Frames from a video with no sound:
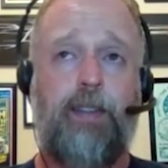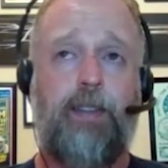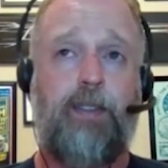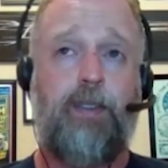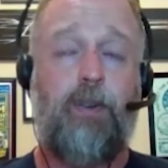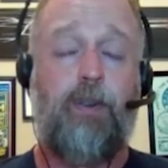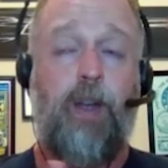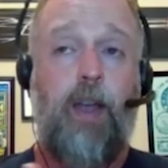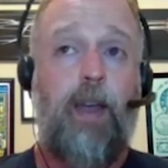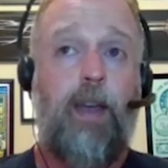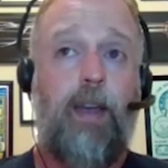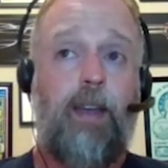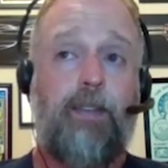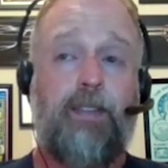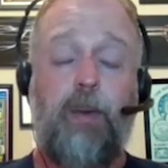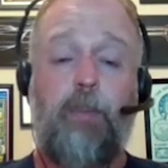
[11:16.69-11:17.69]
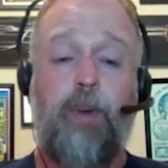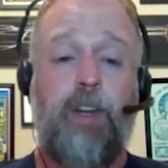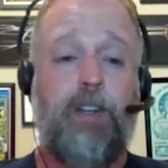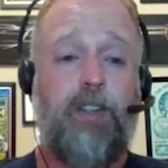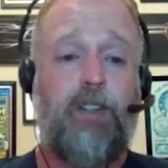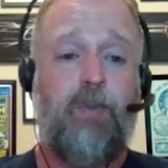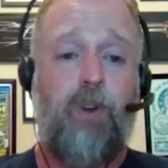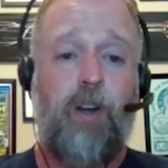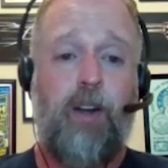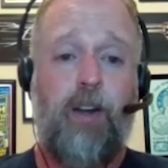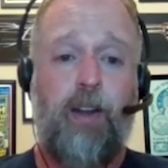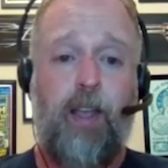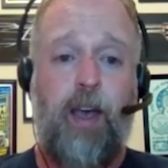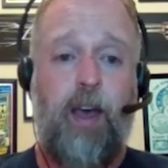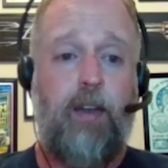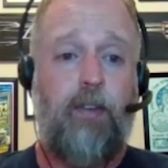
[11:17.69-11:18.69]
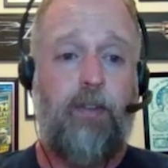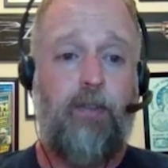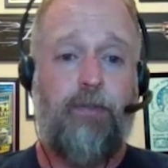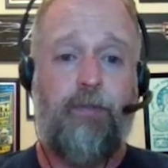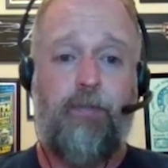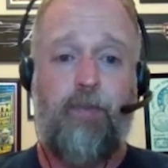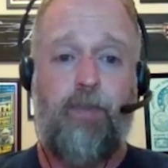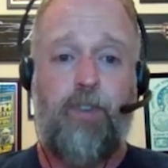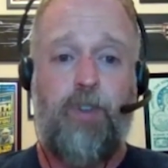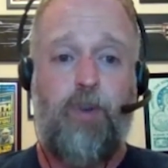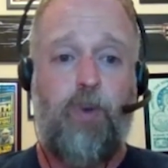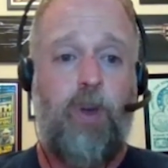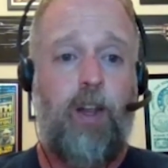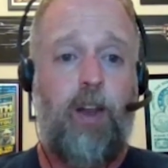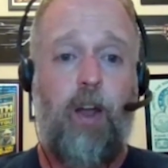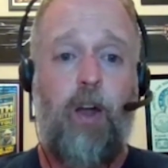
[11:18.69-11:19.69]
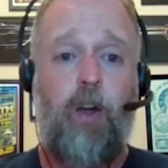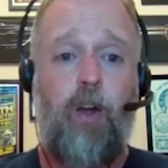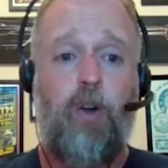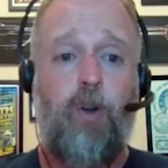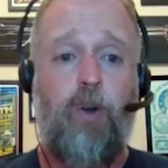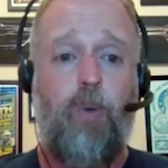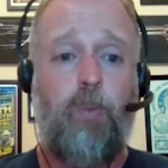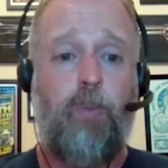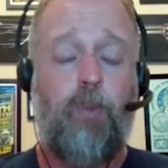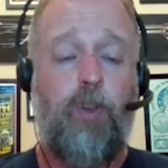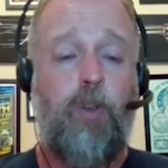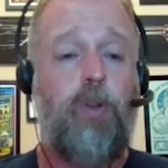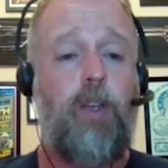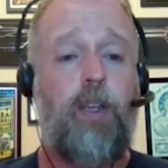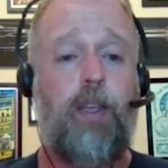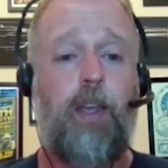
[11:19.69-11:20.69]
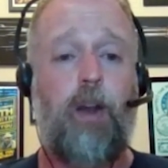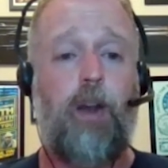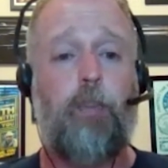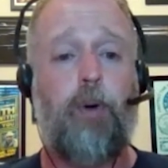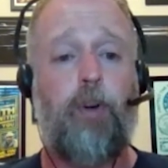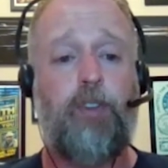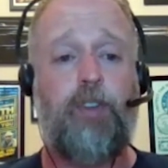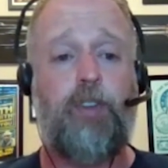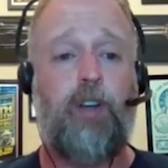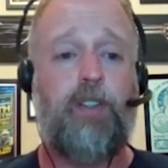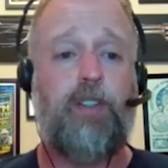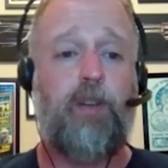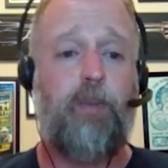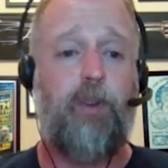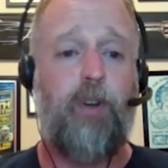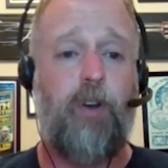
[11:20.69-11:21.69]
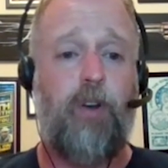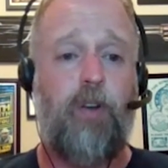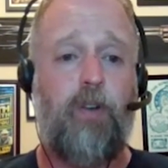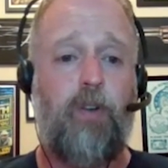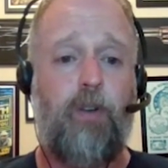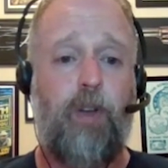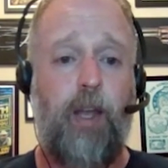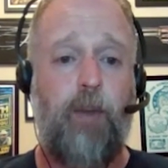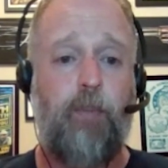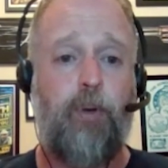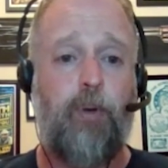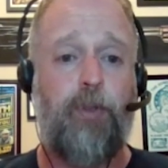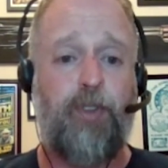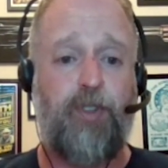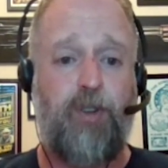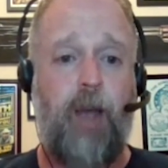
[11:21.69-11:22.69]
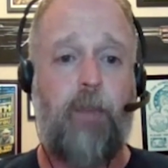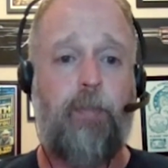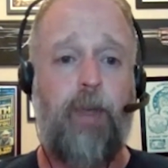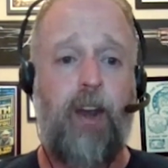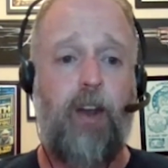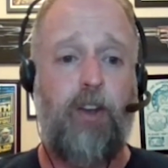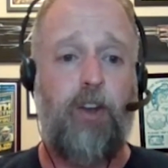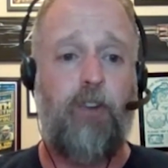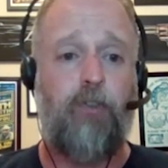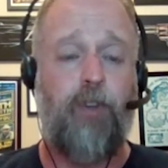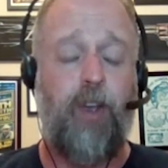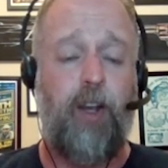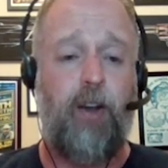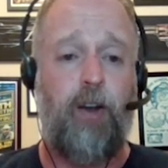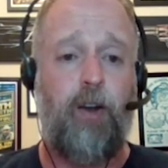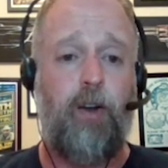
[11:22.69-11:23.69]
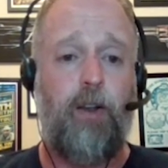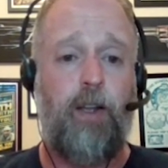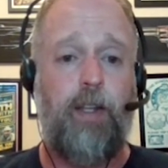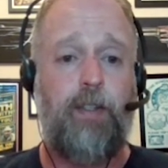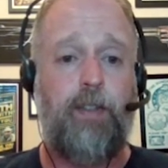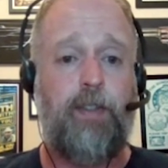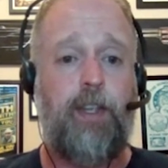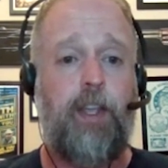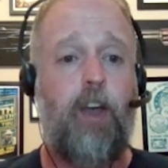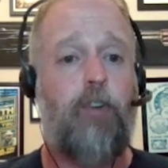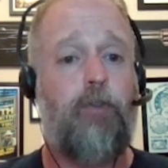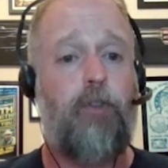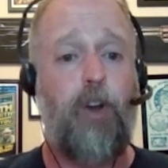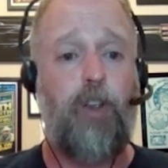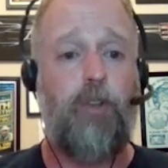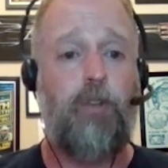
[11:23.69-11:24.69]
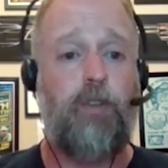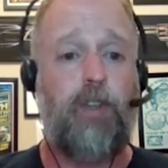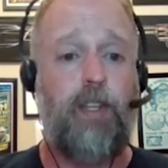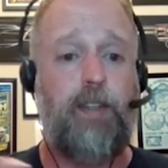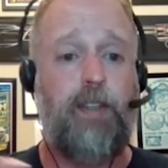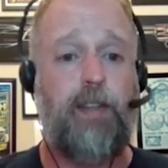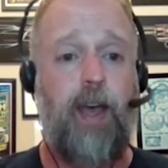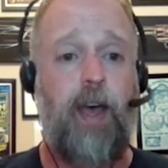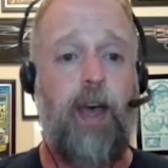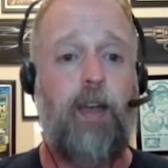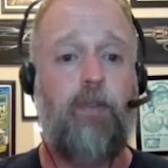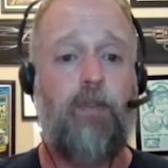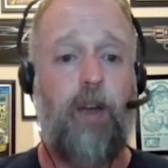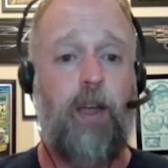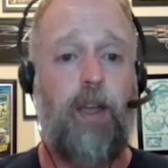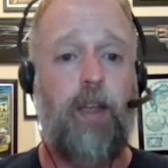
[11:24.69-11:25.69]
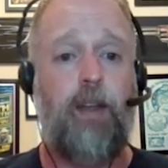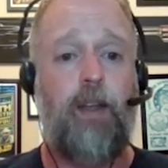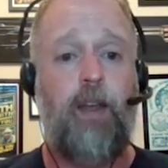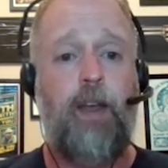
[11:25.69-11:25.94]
And so if somebody just wanted to kind of do it at home, you can get a pulse oximeter and strap that on your finger and see how far you desat, right?